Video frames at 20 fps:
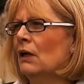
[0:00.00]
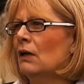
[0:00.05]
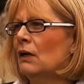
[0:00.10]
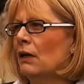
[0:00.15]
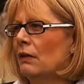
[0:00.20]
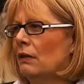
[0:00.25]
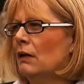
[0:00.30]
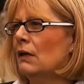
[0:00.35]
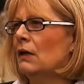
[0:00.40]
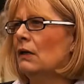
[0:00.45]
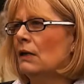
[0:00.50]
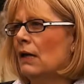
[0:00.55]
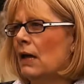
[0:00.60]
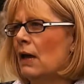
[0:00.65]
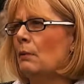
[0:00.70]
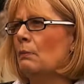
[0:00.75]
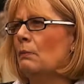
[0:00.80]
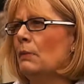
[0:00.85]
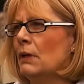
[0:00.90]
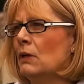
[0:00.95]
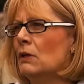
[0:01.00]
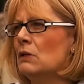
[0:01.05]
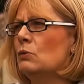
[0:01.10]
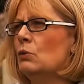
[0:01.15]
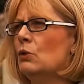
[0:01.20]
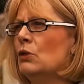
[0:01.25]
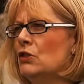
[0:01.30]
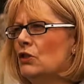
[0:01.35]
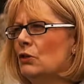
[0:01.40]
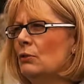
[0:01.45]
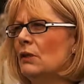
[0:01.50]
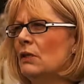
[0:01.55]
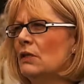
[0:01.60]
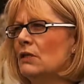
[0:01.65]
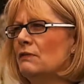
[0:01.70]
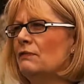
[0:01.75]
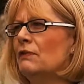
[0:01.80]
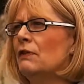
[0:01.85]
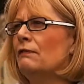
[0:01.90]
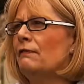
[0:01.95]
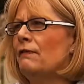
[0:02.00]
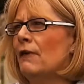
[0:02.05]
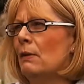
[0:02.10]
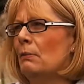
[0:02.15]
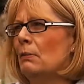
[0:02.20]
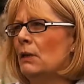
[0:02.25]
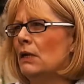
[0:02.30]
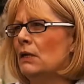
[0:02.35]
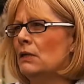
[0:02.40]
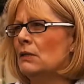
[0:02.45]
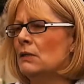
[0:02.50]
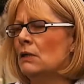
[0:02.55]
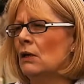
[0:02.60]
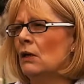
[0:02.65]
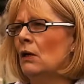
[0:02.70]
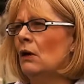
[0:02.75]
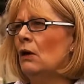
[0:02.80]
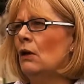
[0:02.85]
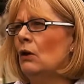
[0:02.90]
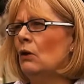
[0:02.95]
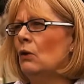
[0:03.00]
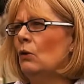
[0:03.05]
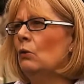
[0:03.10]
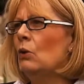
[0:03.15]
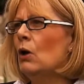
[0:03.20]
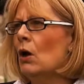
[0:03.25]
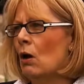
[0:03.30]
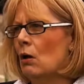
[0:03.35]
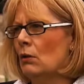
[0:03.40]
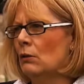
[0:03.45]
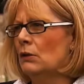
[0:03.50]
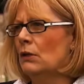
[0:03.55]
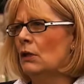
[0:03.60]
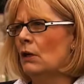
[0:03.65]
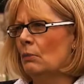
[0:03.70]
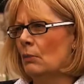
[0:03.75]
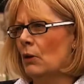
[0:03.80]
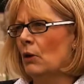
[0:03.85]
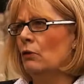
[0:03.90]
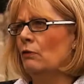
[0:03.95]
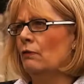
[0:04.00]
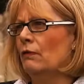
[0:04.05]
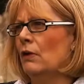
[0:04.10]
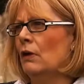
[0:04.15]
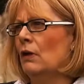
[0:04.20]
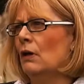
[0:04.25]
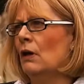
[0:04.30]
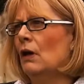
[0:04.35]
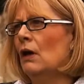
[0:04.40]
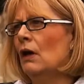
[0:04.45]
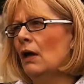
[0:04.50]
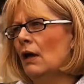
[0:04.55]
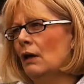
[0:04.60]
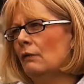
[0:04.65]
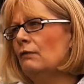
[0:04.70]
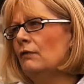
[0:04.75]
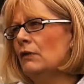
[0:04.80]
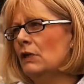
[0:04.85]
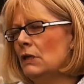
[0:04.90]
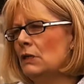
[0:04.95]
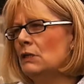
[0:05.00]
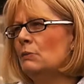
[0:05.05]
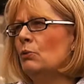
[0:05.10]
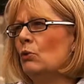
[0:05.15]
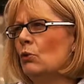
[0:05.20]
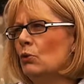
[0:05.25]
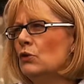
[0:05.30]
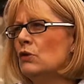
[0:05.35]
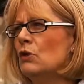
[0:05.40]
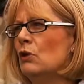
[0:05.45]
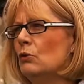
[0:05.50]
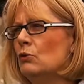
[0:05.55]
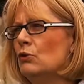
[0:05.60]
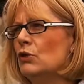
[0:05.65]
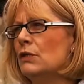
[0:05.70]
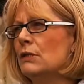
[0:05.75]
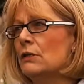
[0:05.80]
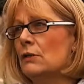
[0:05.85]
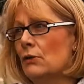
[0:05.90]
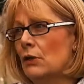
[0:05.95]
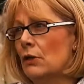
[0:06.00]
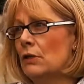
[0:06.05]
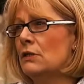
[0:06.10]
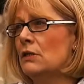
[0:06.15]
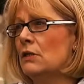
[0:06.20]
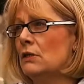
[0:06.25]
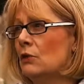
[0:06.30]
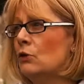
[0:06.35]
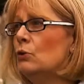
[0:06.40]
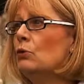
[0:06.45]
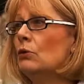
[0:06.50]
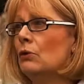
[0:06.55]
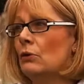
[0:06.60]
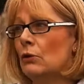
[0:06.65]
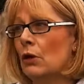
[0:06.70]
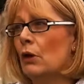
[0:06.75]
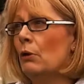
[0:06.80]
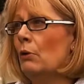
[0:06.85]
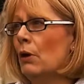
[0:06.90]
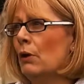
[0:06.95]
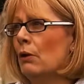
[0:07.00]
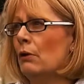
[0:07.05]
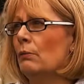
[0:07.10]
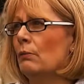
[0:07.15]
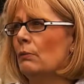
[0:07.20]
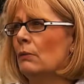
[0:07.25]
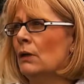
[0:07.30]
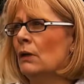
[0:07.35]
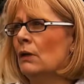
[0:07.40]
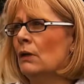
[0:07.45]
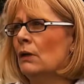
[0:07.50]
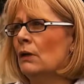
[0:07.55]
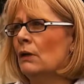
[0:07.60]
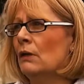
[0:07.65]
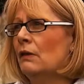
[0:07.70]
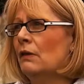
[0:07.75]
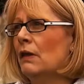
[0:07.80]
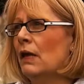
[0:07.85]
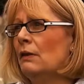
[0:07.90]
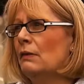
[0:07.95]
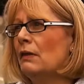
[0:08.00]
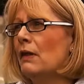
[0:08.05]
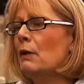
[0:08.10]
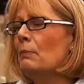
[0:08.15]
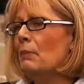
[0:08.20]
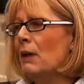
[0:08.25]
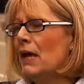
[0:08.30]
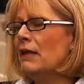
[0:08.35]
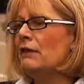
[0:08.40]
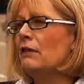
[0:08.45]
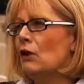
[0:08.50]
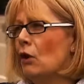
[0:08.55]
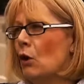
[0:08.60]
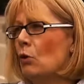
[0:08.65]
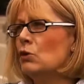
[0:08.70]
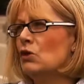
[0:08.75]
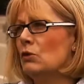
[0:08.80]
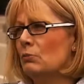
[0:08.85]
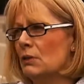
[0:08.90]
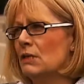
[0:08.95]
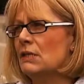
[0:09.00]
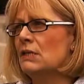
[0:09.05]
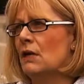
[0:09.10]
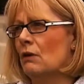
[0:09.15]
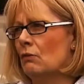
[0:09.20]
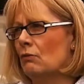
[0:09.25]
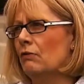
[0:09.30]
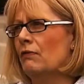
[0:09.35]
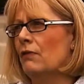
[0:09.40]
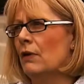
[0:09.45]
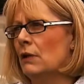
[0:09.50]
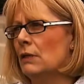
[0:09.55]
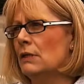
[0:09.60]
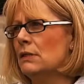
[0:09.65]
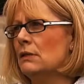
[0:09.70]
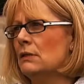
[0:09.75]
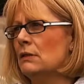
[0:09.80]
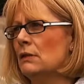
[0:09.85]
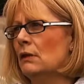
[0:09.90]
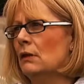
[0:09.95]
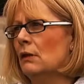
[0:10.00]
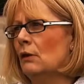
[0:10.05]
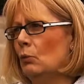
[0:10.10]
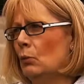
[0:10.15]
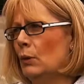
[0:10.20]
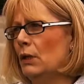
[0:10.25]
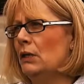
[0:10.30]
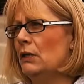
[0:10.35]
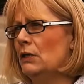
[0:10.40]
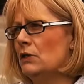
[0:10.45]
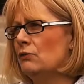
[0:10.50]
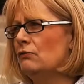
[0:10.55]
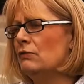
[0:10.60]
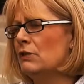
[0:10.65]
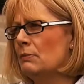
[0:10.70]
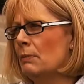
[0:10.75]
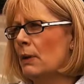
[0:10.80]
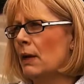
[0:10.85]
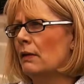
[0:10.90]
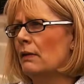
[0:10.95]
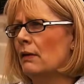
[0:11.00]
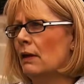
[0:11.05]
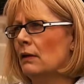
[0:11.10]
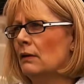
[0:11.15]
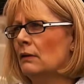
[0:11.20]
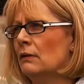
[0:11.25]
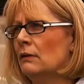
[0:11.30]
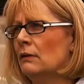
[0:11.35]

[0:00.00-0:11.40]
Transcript: And I think, again, because we're doing this for the families who can't come over, and for these poor soldiers and nurses who couldn't go home. They paid the ultimate sacrifice, and we need to respect that.